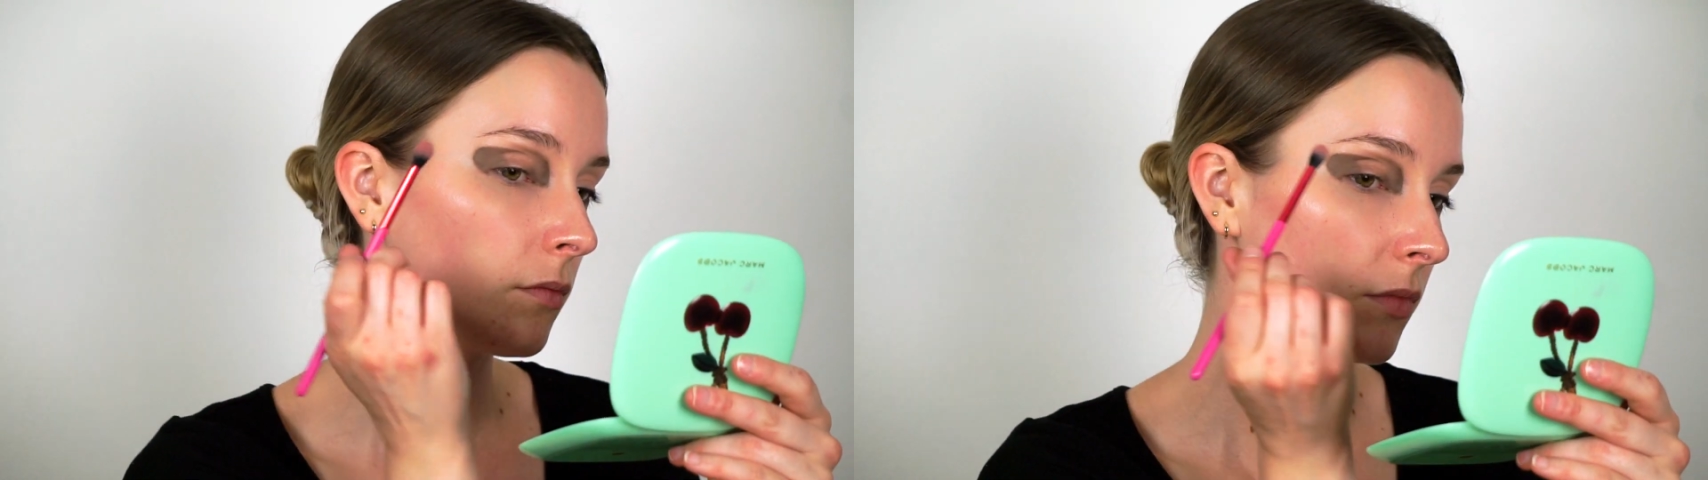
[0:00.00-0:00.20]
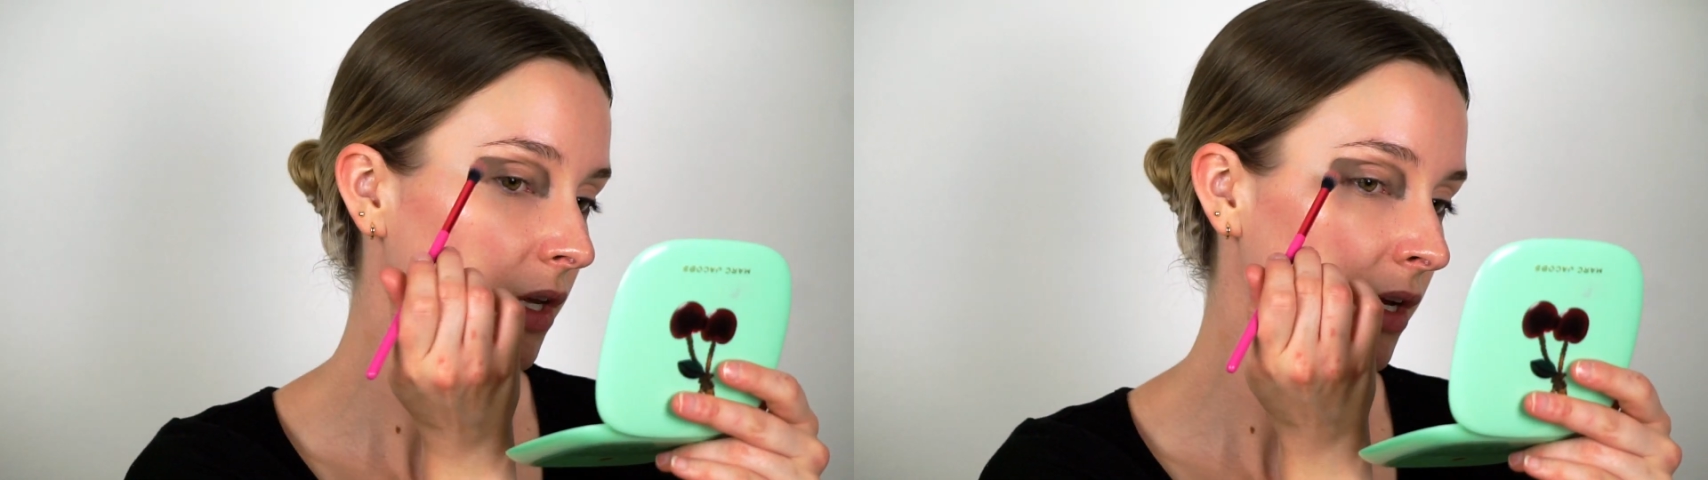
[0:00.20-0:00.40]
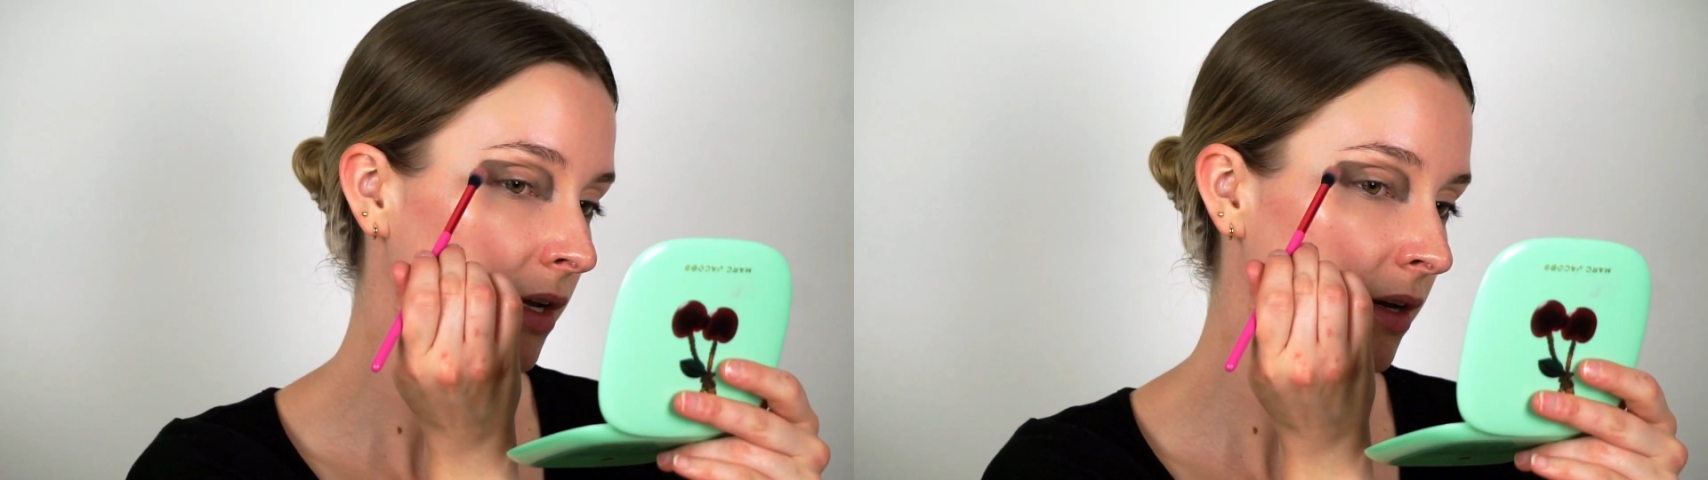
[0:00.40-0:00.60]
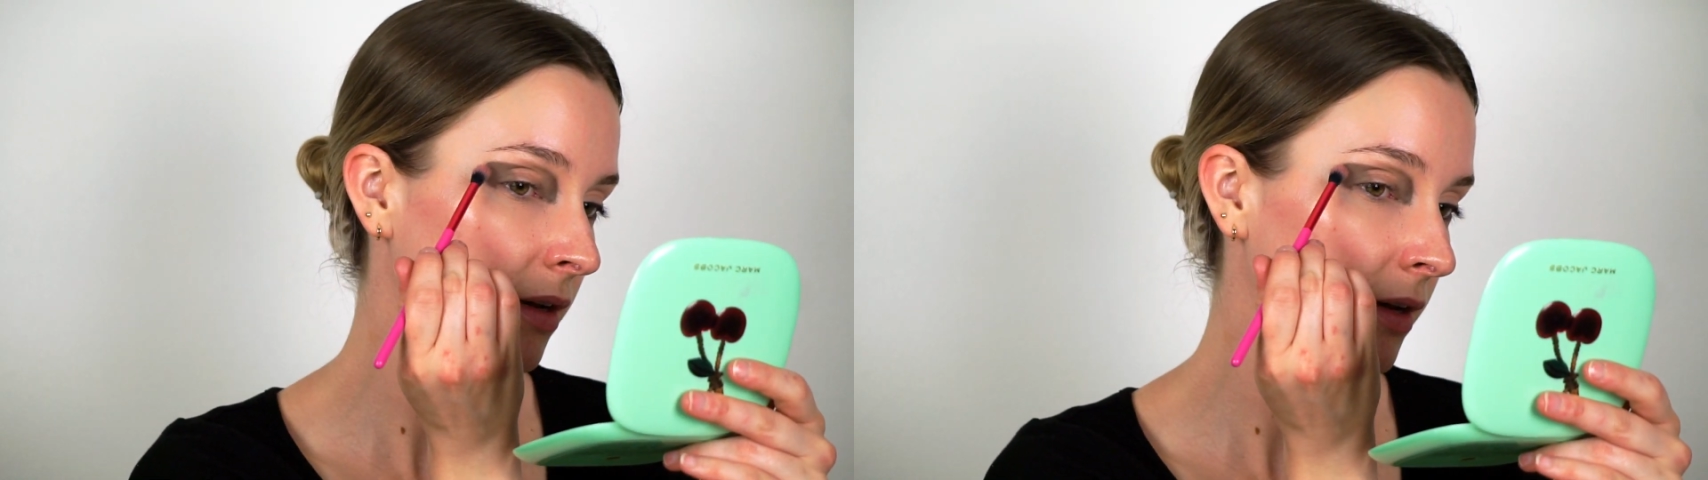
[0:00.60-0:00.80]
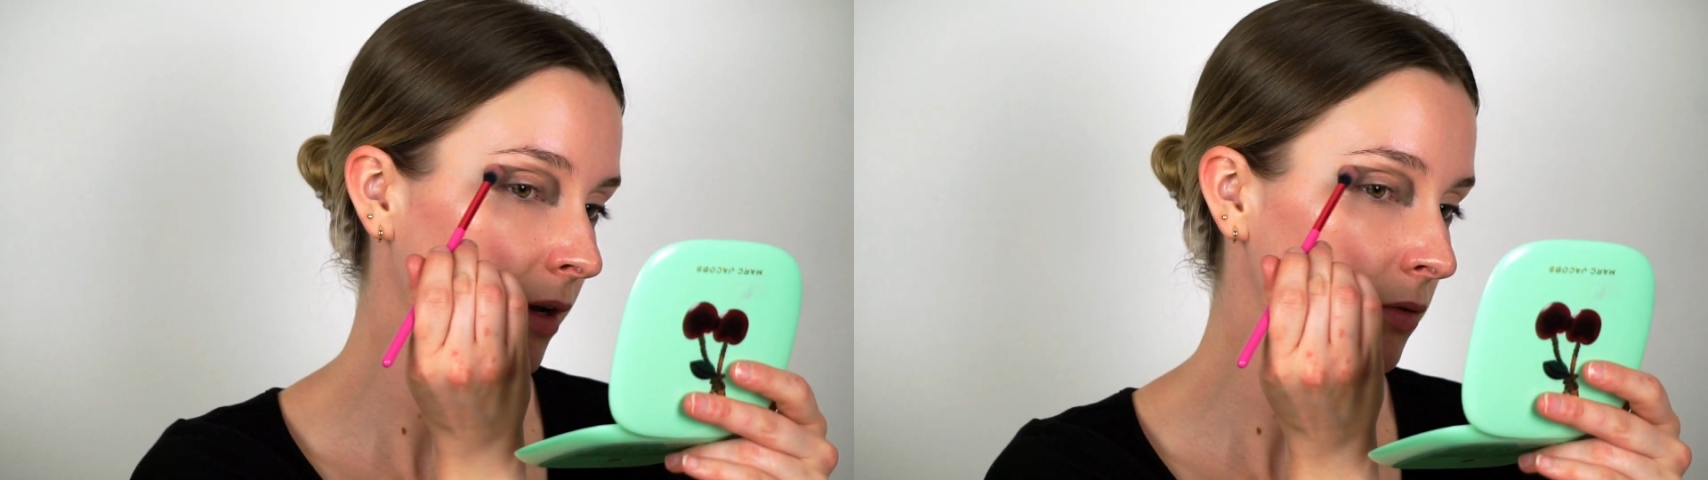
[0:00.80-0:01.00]
And
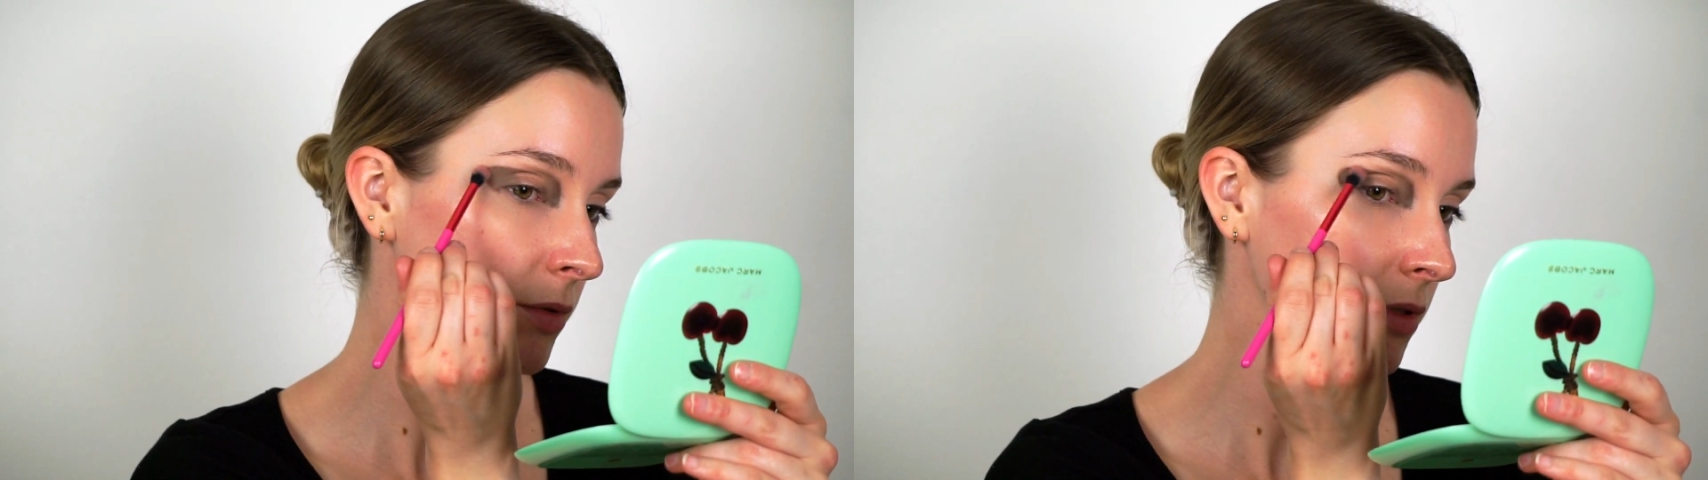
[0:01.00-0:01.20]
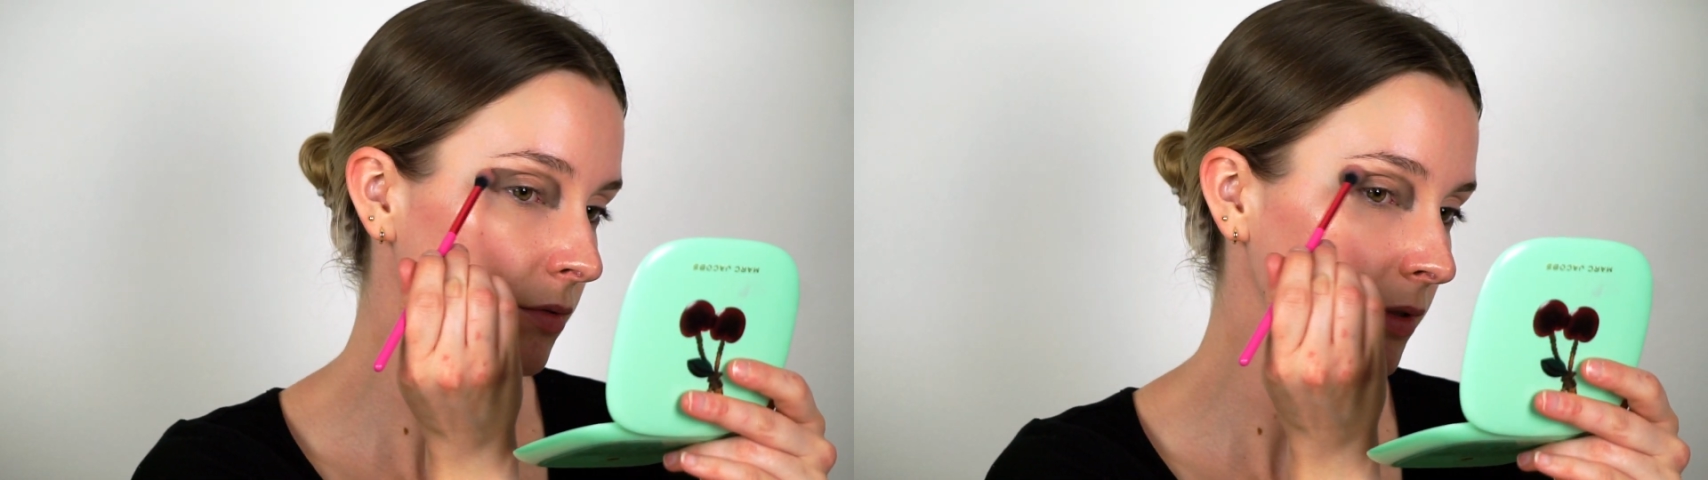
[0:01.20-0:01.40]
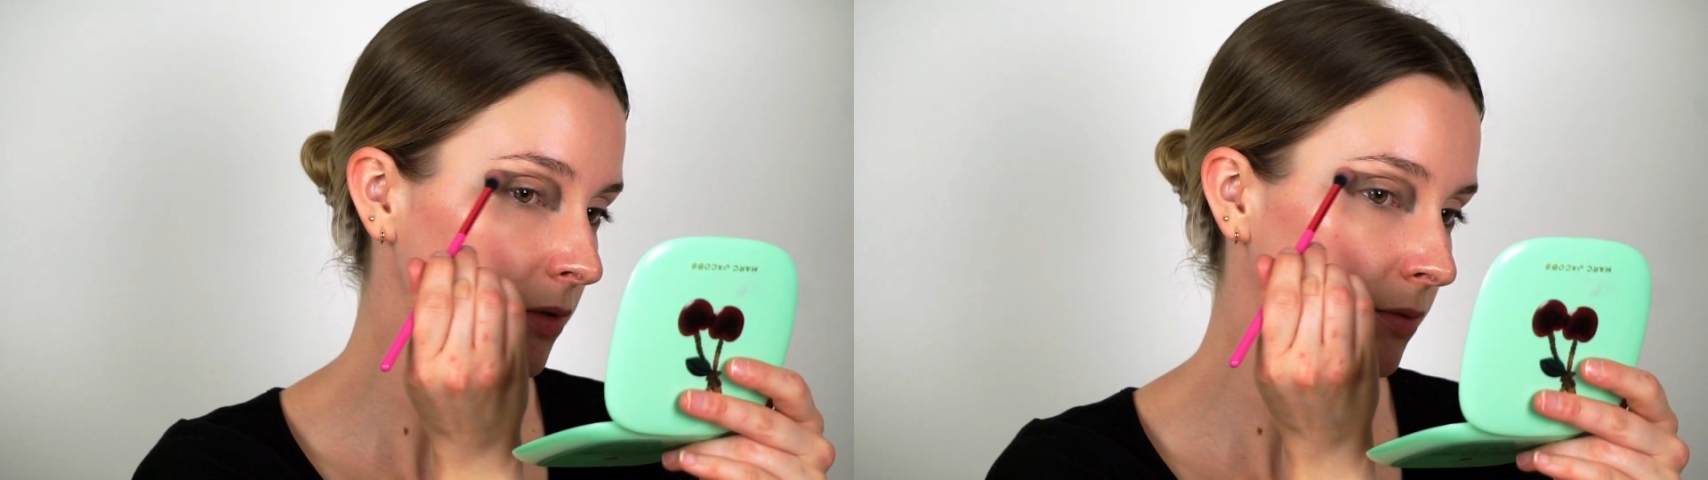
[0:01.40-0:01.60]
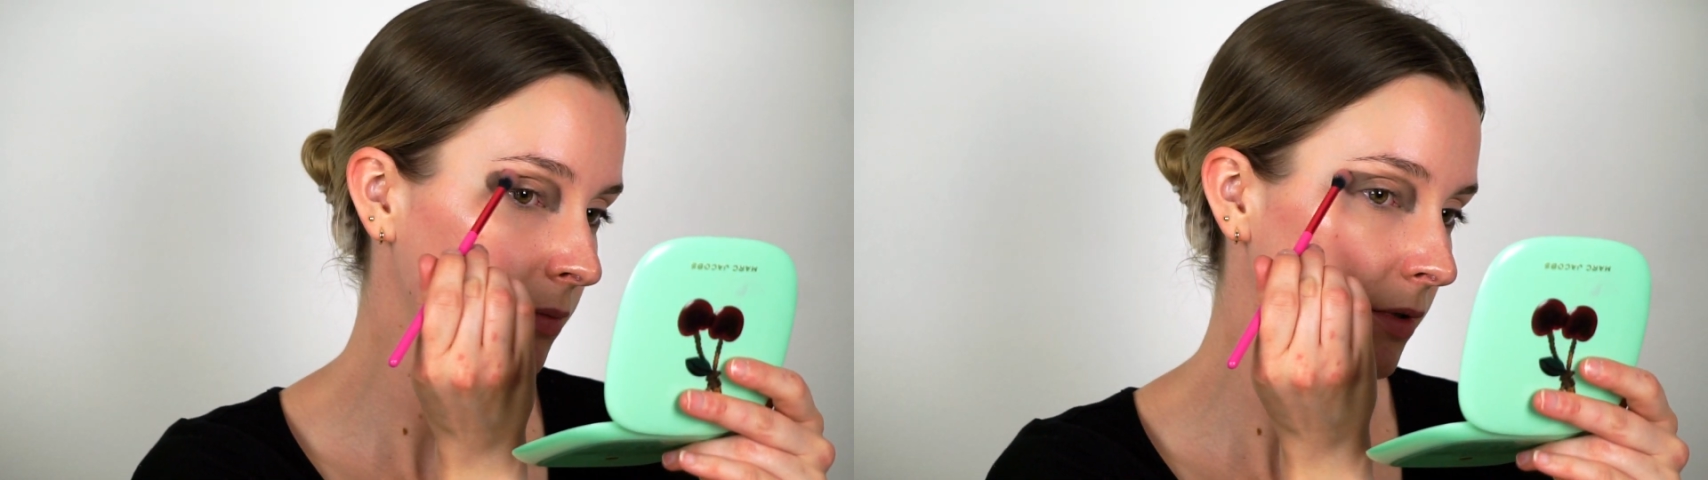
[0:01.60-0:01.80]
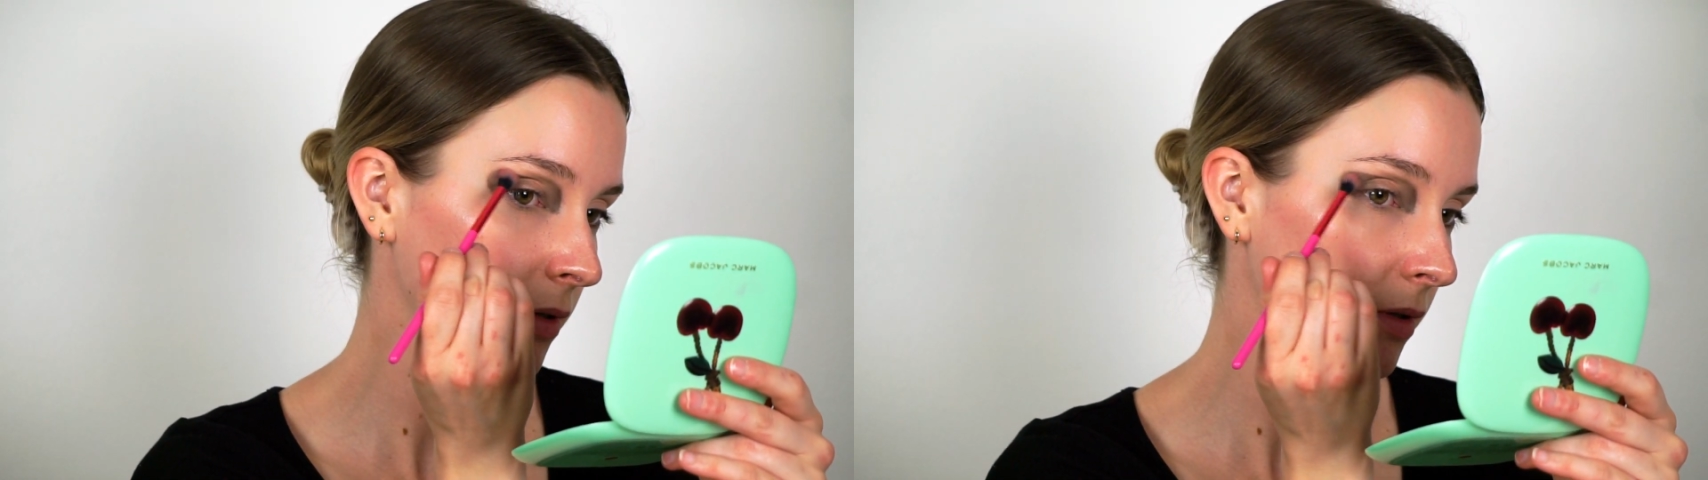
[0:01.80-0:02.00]
now I'm just going to
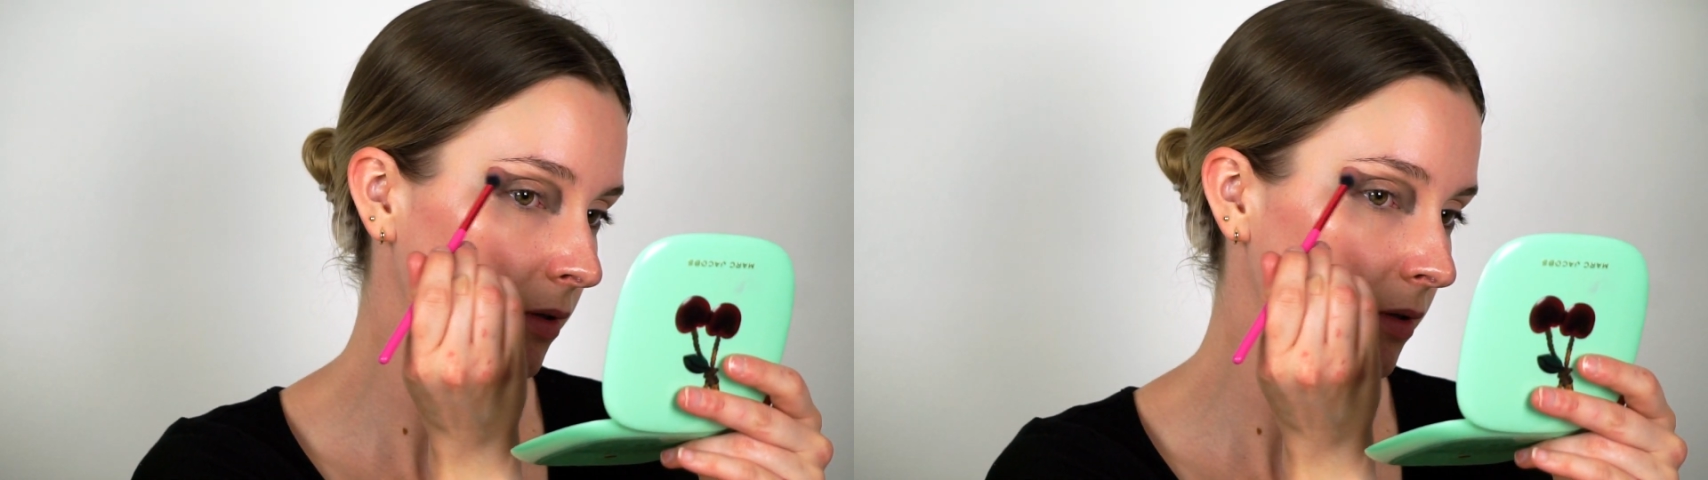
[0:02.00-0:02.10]
work